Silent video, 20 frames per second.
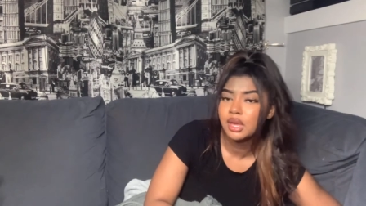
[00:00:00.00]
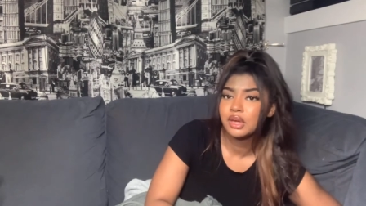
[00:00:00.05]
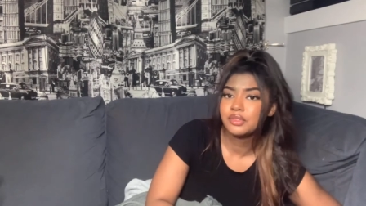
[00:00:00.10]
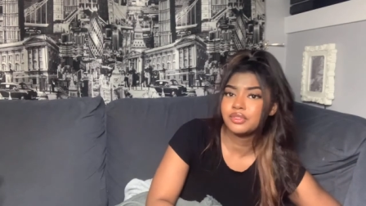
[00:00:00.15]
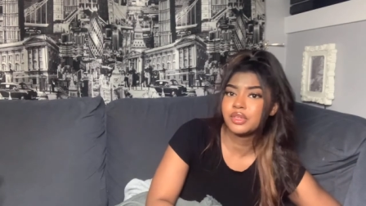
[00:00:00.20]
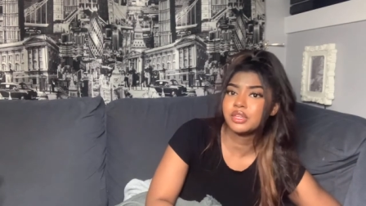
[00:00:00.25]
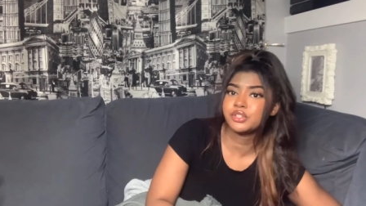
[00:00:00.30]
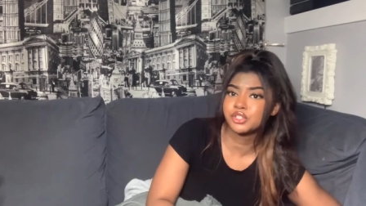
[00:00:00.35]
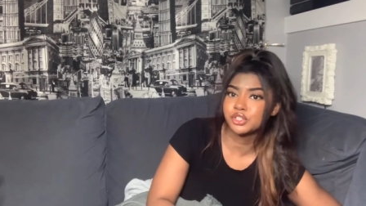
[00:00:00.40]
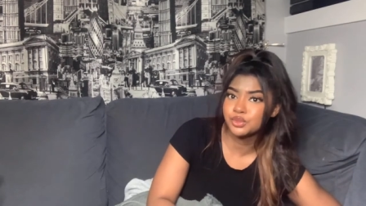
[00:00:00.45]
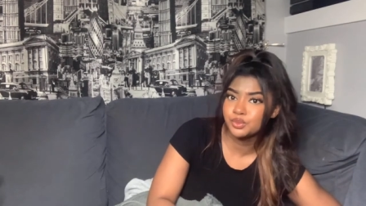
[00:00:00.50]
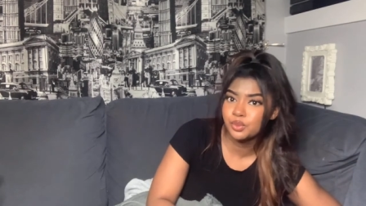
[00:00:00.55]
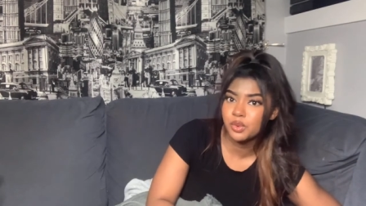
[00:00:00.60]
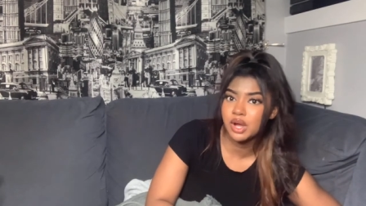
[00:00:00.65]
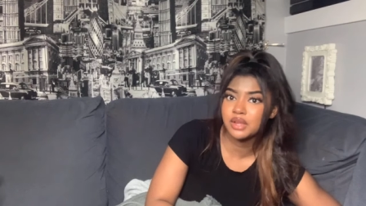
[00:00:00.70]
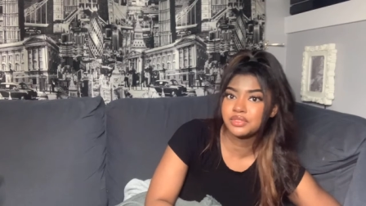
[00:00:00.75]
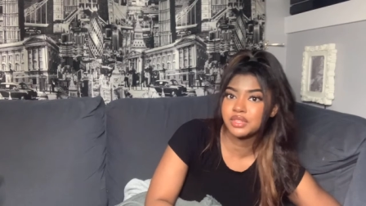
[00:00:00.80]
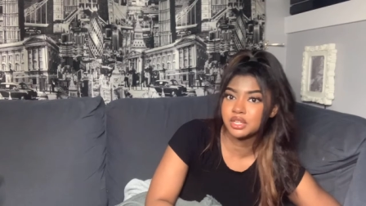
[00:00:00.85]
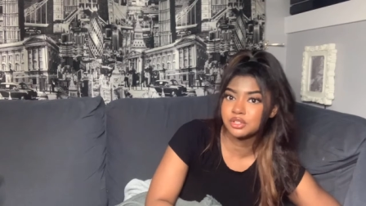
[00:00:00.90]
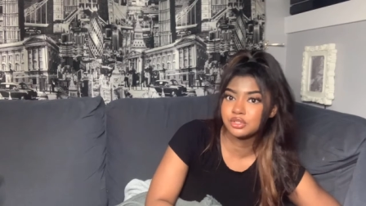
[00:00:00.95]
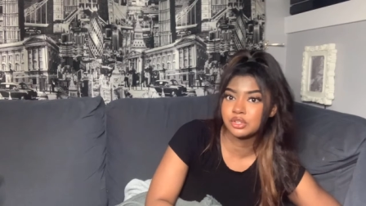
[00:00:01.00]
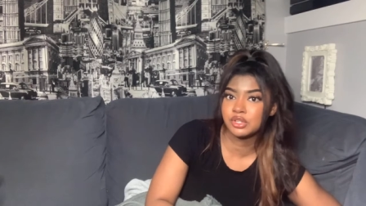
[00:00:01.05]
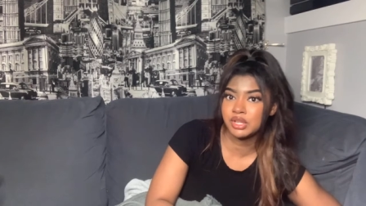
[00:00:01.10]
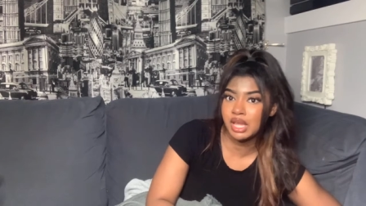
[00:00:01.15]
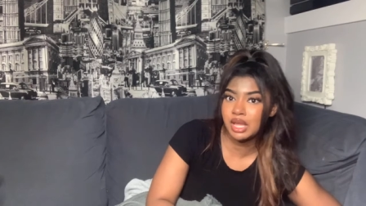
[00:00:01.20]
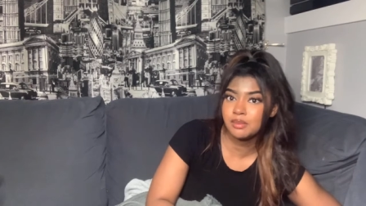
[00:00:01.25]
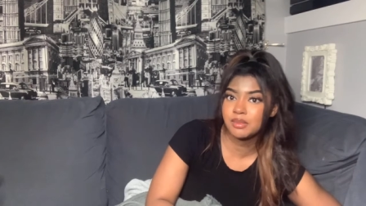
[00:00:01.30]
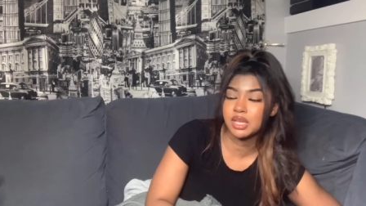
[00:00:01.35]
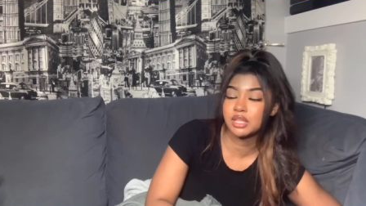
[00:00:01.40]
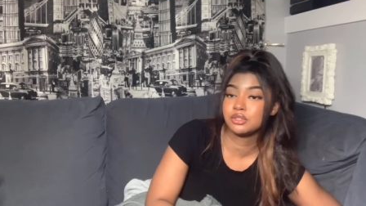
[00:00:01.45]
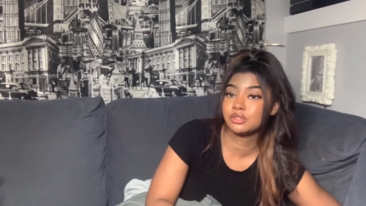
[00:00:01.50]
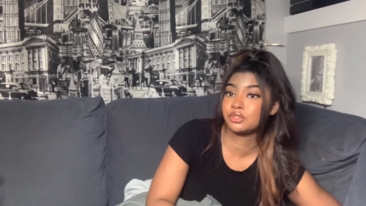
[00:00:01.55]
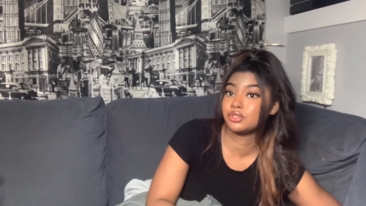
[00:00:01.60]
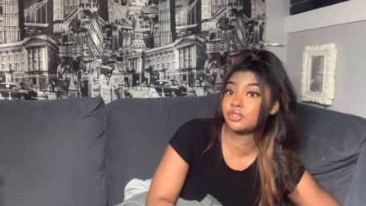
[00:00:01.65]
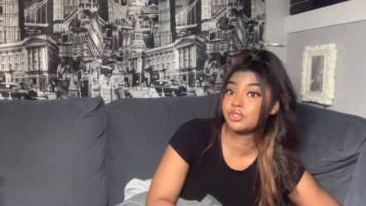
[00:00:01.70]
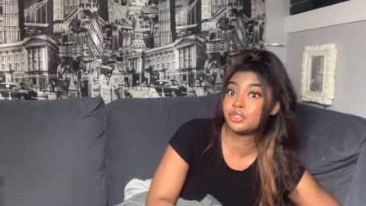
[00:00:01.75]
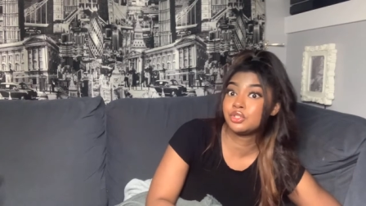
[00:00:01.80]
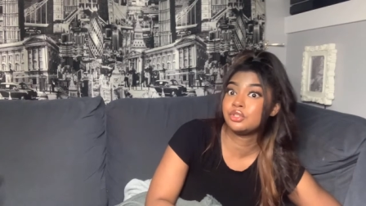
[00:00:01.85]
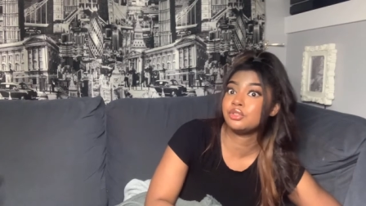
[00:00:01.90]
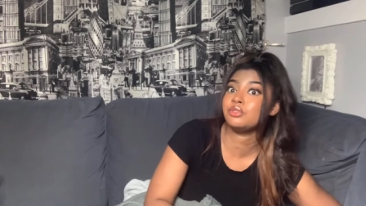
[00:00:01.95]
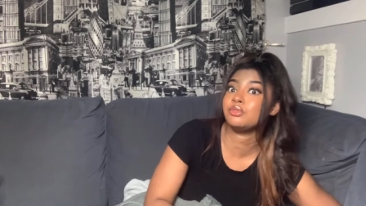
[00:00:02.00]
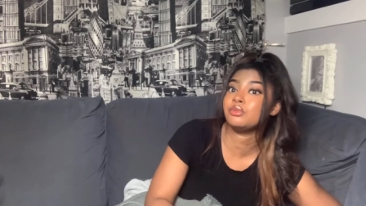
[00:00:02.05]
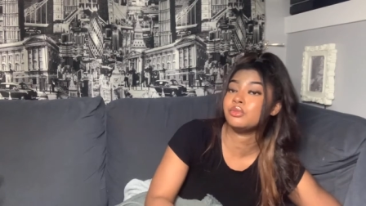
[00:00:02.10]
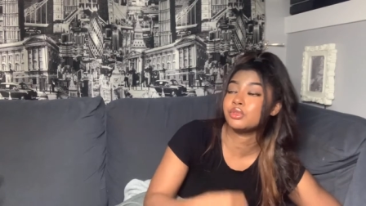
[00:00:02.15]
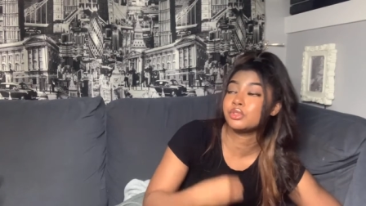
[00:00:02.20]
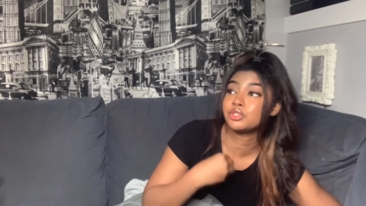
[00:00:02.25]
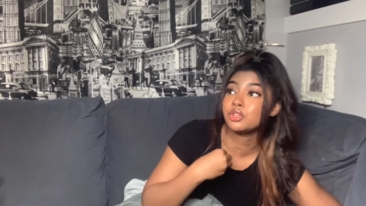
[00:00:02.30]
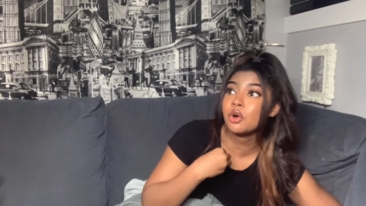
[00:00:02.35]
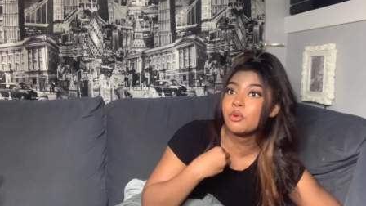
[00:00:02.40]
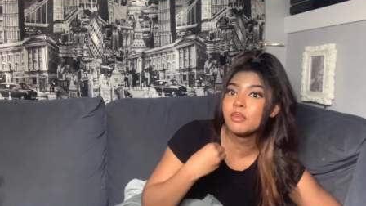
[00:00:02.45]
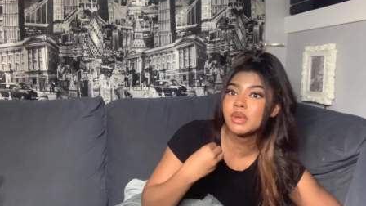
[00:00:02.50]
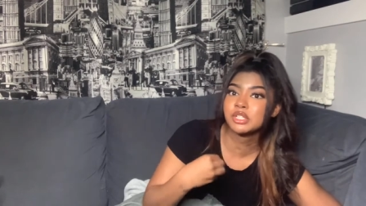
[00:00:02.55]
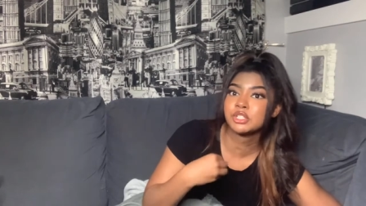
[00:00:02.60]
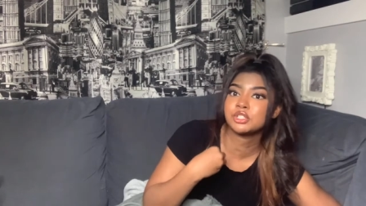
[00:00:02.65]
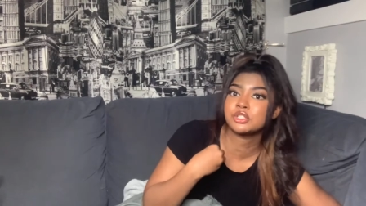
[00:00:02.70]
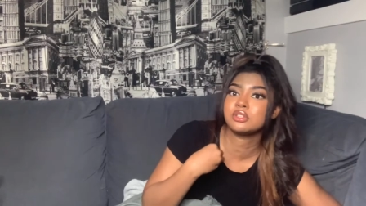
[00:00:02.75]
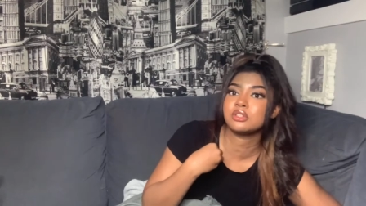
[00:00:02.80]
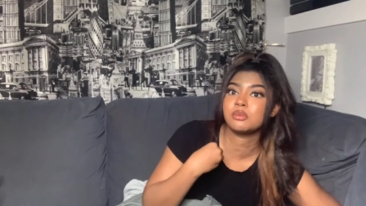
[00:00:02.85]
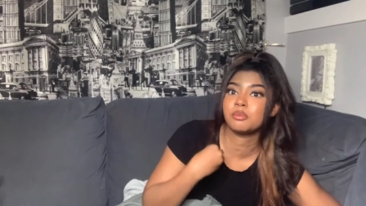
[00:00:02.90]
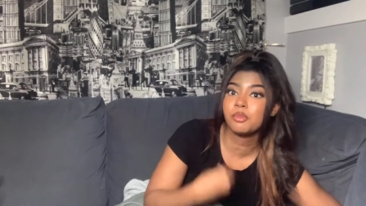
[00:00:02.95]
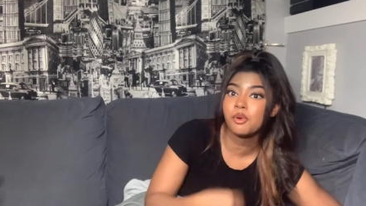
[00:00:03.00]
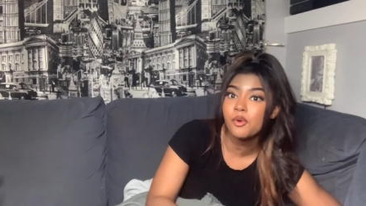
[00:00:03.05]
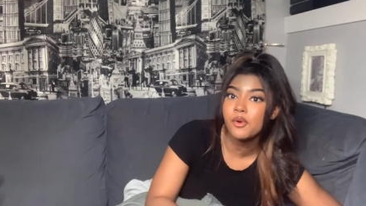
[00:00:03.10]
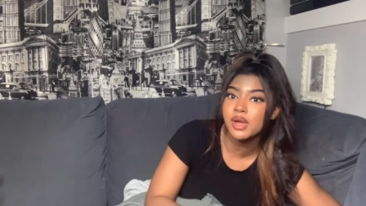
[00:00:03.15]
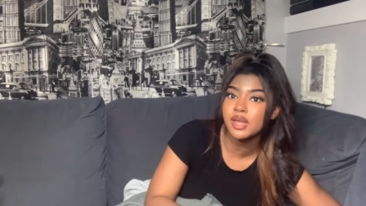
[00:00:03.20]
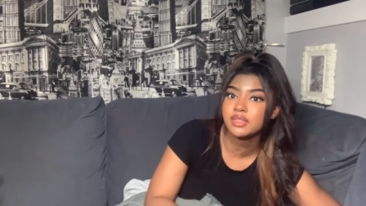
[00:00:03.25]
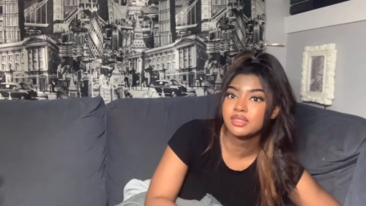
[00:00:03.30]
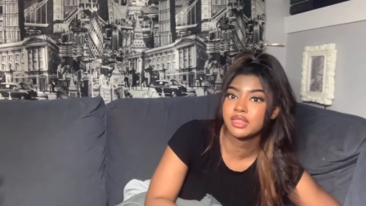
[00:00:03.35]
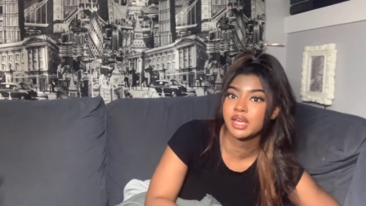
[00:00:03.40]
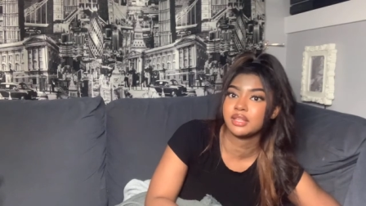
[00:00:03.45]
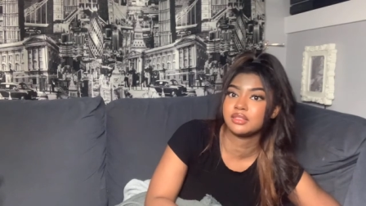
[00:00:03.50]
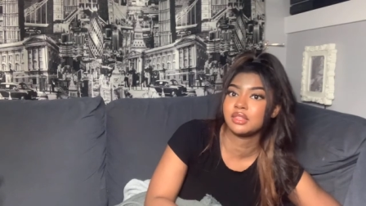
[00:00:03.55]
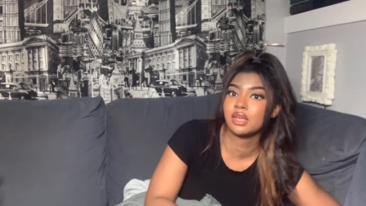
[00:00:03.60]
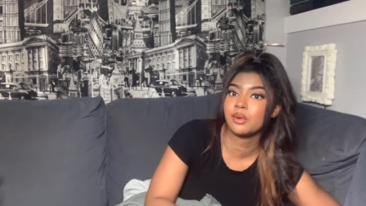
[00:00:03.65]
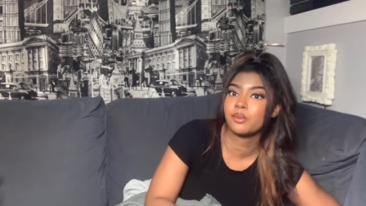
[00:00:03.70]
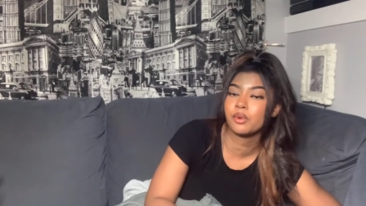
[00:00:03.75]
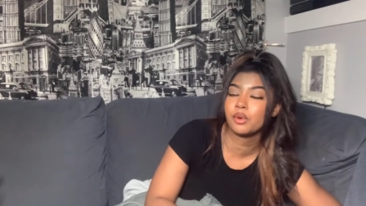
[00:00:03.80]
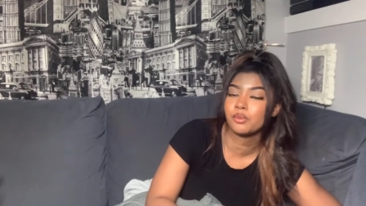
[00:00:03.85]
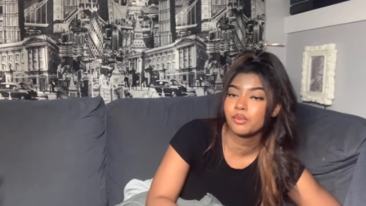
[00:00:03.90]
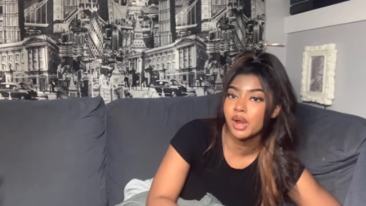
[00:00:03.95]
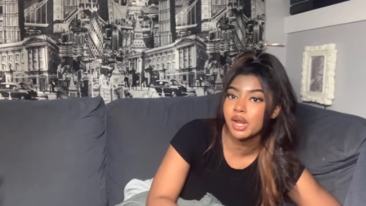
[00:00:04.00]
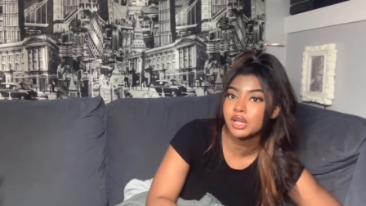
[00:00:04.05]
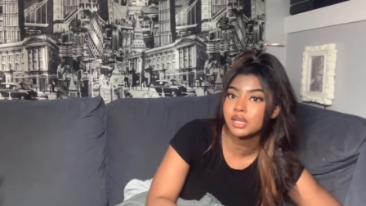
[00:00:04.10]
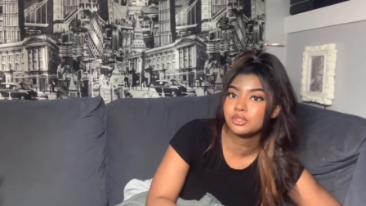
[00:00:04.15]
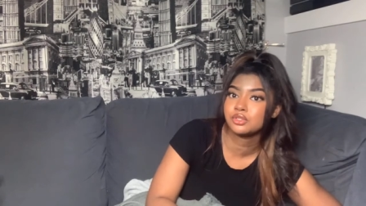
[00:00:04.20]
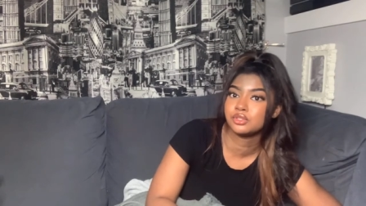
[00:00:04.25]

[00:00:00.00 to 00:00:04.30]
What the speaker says: They just want the entertainment, so much to the point that they were ready